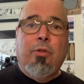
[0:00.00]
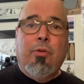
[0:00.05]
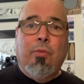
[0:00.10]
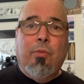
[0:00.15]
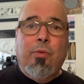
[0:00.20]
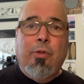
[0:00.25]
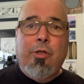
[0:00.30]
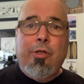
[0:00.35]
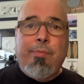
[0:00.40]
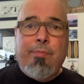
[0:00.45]

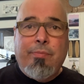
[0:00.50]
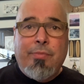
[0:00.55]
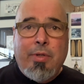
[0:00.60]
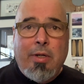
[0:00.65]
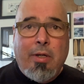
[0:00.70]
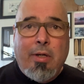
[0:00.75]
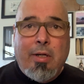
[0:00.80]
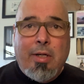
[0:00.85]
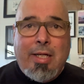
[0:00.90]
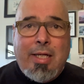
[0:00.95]
Well,
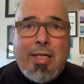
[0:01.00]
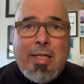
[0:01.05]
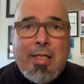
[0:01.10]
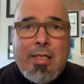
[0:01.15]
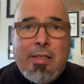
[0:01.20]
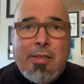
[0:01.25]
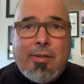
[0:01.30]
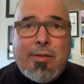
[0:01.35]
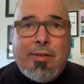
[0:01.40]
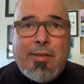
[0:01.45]
there it
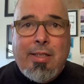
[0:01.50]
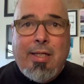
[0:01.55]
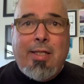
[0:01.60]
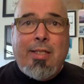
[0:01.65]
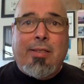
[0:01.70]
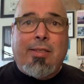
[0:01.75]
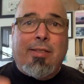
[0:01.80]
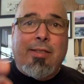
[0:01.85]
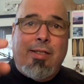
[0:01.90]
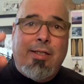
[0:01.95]
is.
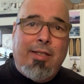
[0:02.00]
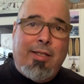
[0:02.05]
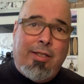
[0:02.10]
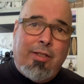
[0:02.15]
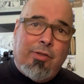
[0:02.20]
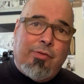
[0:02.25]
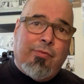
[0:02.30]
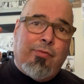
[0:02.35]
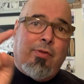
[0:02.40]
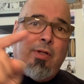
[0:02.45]
Yes, it
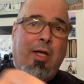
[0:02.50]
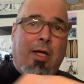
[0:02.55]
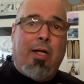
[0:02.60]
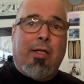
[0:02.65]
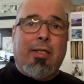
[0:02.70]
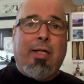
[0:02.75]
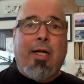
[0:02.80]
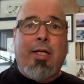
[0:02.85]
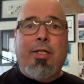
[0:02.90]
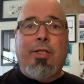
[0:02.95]
is
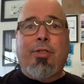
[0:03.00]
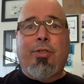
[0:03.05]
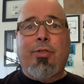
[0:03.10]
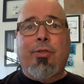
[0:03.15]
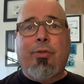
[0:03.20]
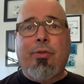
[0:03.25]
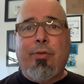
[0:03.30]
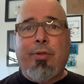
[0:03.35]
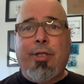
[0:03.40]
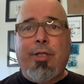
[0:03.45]
Vlog
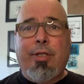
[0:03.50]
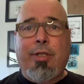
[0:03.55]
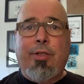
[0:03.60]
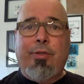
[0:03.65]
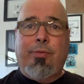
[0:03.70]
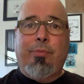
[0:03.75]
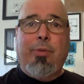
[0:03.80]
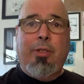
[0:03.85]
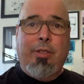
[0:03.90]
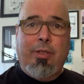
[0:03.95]
92, and it
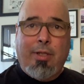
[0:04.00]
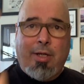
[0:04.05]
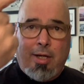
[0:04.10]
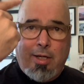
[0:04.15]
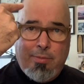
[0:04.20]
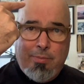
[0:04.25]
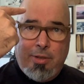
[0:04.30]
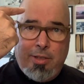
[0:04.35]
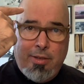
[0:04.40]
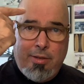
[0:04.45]
is me,
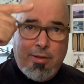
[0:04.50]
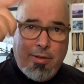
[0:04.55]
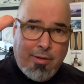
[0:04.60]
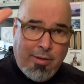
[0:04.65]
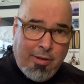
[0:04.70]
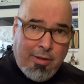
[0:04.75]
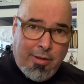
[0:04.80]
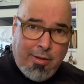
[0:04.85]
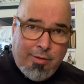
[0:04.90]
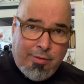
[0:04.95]
Jaime,
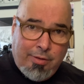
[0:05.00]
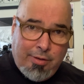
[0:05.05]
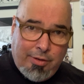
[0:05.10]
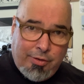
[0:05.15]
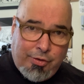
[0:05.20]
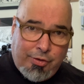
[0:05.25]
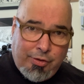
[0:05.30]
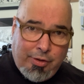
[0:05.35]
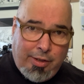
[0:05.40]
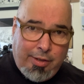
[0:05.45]
the
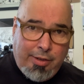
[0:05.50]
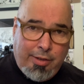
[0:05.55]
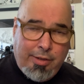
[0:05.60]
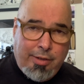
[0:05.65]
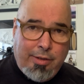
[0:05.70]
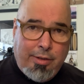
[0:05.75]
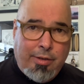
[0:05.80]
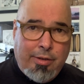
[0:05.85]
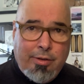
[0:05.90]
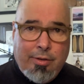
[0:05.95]

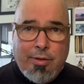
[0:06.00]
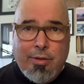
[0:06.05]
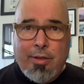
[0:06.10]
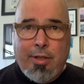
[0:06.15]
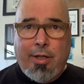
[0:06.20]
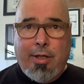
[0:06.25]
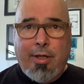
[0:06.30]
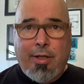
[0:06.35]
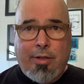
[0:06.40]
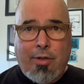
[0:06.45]
shut-in
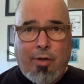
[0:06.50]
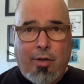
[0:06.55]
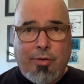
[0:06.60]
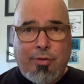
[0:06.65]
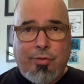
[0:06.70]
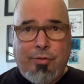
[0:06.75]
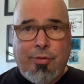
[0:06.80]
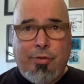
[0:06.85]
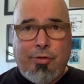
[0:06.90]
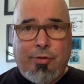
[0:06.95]

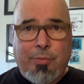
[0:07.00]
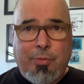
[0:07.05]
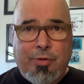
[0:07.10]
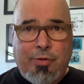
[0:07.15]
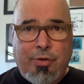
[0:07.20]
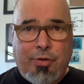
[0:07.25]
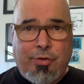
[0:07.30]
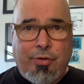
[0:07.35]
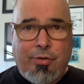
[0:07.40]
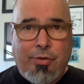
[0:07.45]
cartoonist,
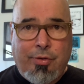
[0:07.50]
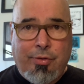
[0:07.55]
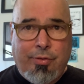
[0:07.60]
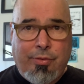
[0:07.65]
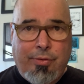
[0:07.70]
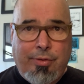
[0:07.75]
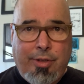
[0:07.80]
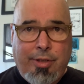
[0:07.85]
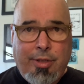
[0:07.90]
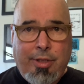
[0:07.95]
musician
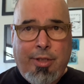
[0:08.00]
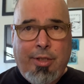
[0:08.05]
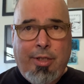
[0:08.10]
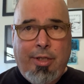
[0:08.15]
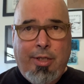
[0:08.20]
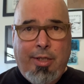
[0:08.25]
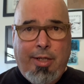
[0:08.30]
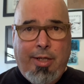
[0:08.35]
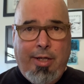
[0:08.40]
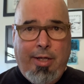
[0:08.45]
dude,
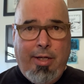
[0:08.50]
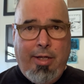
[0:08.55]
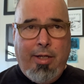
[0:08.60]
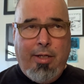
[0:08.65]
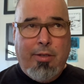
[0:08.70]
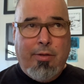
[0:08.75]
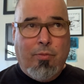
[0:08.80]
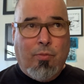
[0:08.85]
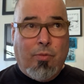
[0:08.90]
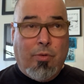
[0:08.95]

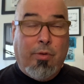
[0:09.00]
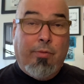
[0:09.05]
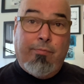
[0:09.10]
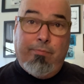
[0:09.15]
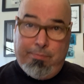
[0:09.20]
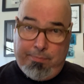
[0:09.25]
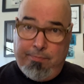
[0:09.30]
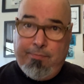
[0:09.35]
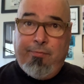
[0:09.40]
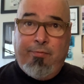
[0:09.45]
and we're
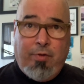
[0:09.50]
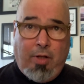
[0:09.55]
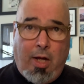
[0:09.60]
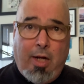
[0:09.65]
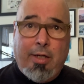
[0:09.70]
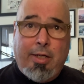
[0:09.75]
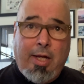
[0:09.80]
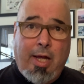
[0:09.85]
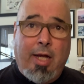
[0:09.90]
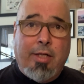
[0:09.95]

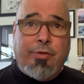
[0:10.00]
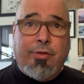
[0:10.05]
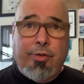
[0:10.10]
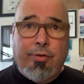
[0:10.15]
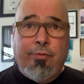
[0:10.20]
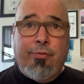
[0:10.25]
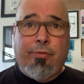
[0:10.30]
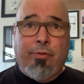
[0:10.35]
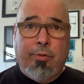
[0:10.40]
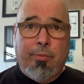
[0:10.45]

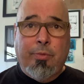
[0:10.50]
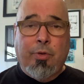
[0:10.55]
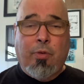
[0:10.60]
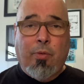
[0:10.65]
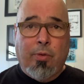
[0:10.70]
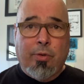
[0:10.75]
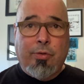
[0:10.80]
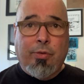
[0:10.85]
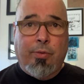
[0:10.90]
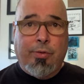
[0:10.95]
vlogcasting from the
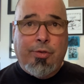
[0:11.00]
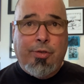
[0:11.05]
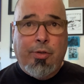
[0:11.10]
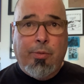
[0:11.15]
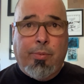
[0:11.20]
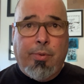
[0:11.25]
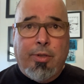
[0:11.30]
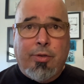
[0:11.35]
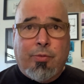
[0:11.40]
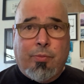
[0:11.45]
Corn Tortilla
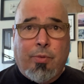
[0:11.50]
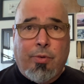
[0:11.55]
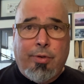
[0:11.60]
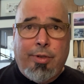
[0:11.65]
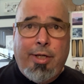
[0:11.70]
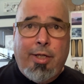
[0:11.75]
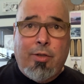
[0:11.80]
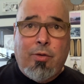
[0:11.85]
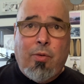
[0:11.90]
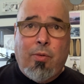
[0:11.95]
Press
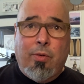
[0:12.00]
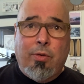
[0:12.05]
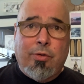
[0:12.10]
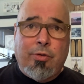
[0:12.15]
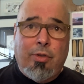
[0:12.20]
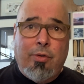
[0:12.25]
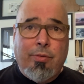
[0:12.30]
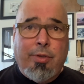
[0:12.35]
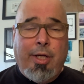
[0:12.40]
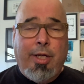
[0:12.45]
World Headquarters
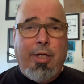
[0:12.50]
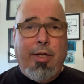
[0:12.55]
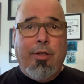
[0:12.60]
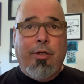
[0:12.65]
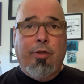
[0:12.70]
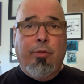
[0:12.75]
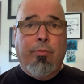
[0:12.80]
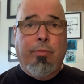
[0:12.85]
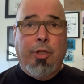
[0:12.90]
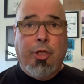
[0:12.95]
located
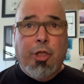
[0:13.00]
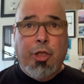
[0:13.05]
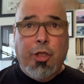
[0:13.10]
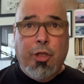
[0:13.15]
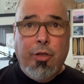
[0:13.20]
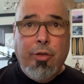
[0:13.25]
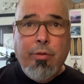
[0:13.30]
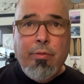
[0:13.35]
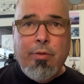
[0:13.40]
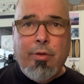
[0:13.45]
in
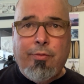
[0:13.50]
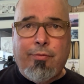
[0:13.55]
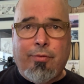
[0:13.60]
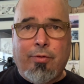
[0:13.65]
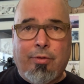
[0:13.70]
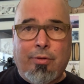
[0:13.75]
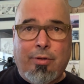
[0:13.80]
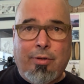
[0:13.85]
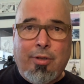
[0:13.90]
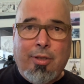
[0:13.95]

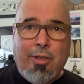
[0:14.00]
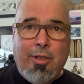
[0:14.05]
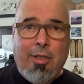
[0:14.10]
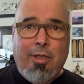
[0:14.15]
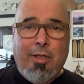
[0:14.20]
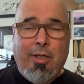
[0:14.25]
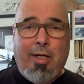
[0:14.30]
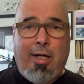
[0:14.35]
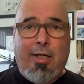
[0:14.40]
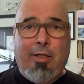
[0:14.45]
beautiful
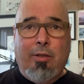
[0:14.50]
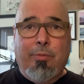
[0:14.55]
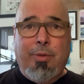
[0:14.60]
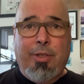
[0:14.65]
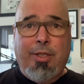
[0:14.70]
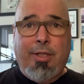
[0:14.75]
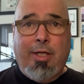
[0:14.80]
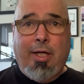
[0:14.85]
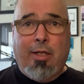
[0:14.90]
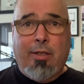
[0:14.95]

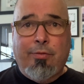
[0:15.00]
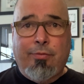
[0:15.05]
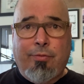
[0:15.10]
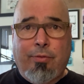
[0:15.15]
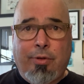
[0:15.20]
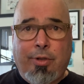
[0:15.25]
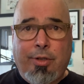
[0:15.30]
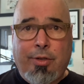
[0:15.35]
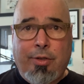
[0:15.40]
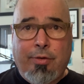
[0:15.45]
Alameda,
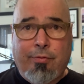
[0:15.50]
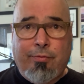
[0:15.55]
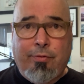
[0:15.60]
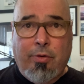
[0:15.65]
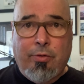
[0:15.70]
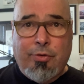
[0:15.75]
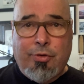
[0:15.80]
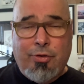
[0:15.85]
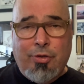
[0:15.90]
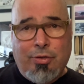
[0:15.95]
California, that
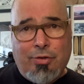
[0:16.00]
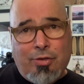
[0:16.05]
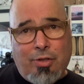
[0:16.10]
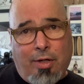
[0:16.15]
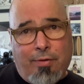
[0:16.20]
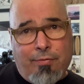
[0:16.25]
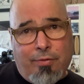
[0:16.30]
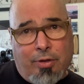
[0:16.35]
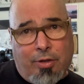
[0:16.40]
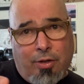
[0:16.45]
floats just
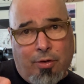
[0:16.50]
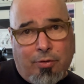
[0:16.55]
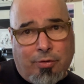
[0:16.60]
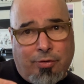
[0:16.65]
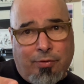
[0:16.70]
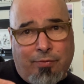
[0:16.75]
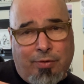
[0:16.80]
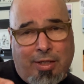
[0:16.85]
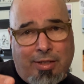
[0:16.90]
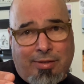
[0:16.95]
off the coast
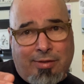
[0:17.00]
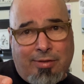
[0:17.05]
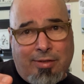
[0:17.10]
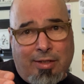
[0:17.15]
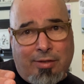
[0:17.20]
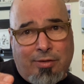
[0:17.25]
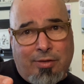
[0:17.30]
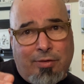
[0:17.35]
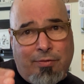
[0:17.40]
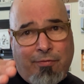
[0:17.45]
of that
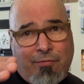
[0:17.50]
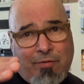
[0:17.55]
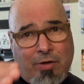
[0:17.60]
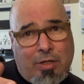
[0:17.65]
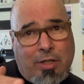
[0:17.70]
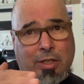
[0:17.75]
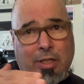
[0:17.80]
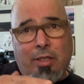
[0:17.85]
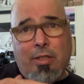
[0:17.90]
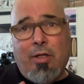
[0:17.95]
sexy,
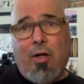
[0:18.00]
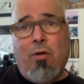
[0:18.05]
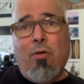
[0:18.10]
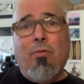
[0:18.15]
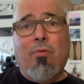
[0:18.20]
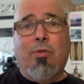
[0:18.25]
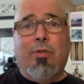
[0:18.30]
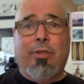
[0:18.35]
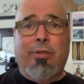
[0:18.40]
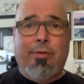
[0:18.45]
funky
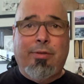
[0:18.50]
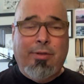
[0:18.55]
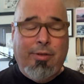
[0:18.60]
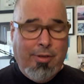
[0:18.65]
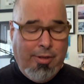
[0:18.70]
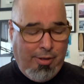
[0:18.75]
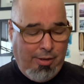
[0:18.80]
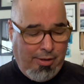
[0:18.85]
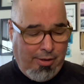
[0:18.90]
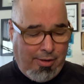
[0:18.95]
Oakland,
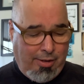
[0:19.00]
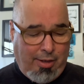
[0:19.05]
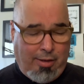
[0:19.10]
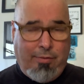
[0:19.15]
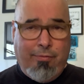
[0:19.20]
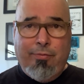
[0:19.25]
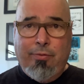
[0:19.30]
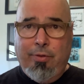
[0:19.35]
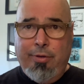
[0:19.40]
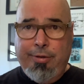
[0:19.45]

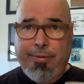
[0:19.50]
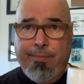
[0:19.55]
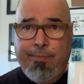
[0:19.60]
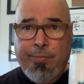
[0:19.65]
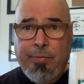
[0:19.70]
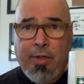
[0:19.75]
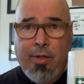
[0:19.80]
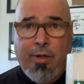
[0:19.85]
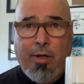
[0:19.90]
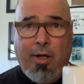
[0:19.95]
California.
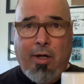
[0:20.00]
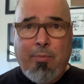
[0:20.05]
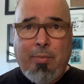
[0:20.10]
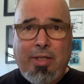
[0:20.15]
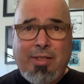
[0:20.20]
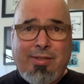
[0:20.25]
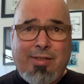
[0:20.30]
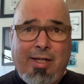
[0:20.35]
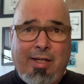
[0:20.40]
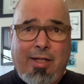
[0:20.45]
On
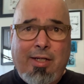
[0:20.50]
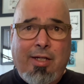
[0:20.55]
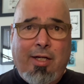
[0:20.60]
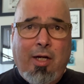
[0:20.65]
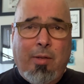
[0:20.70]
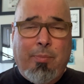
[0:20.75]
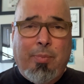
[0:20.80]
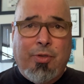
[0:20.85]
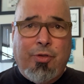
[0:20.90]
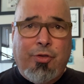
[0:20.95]
my second
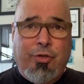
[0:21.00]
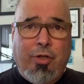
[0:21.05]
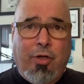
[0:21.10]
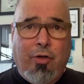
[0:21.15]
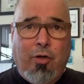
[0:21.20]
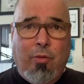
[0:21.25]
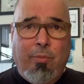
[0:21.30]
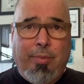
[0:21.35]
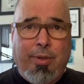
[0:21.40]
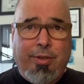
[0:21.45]
cup of
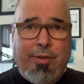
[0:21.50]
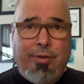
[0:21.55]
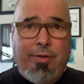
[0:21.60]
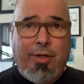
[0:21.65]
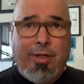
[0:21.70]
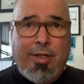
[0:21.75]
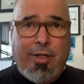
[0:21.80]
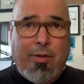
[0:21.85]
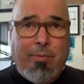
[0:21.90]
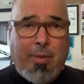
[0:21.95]
Joe, but
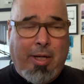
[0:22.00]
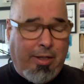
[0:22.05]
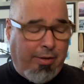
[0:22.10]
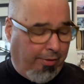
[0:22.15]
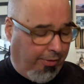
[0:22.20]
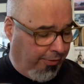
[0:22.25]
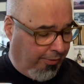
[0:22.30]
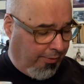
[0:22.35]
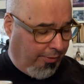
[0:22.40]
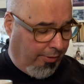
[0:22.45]
thinking about a
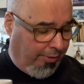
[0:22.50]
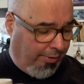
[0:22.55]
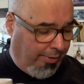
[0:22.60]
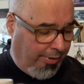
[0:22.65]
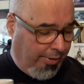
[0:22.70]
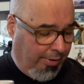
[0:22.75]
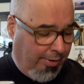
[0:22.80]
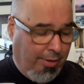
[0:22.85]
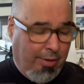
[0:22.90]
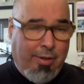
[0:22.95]
third.
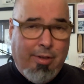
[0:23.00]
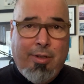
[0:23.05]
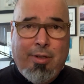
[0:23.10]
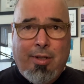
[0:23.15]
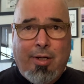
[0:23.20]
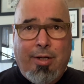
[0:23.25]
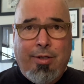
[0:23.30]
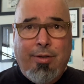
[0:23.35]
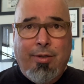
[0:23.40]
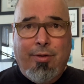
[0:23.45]

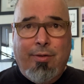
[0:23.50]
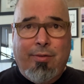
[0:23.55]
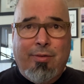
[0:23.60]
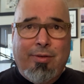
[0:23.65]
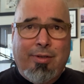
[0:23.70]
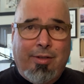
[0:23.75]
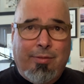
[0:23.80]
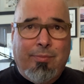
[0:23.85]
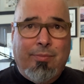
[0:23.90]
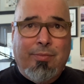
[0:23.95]
I know,
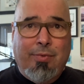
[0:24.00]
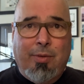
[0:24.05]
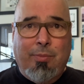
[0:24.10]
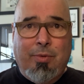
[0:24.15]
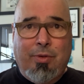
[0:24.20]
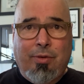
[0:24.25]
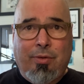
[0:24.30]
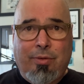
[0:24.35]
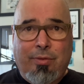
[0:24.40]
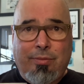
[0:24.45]
I'm a
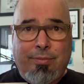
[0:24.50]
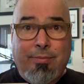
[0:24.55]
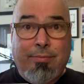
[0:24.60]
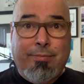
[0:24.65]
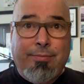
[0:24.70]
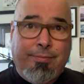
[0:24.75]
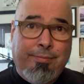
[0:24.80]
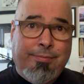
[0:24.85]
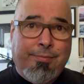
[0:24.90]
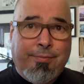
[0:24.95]
little,
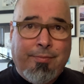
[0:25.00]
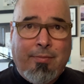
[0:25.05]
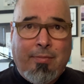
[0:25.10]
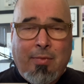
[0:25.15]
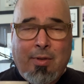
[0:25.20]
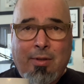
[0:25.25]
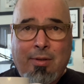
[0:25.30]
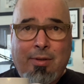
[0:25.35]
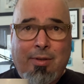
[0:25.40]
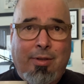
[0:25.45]

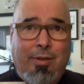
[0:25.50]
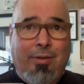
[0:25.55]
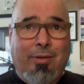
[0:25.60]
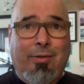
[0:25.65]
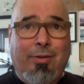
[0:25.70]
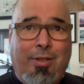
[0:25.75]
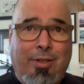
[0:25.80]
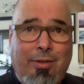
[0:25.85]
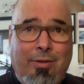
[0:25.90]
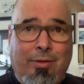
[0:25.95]

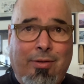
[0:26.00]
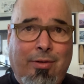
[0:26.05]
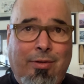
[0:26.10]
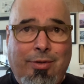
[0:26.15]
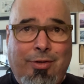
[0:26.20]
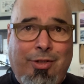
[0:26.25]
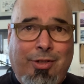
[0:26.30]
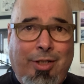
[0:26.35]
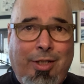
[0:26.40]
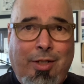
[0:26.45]
getting a little
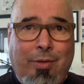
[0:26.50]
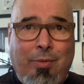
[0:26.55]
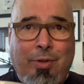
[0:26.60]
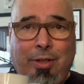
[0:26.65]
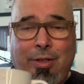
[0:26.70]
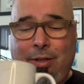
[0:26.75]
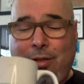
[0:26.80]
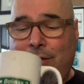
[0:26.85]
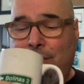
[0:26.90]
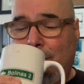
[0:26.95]
jiggy with
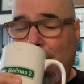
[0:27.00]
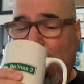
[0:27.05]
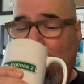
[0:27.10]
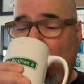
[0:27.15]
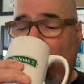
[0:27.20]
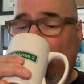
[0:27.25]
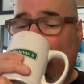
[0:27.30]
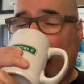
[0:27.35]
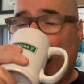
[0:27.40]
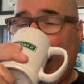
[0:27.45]
it here today.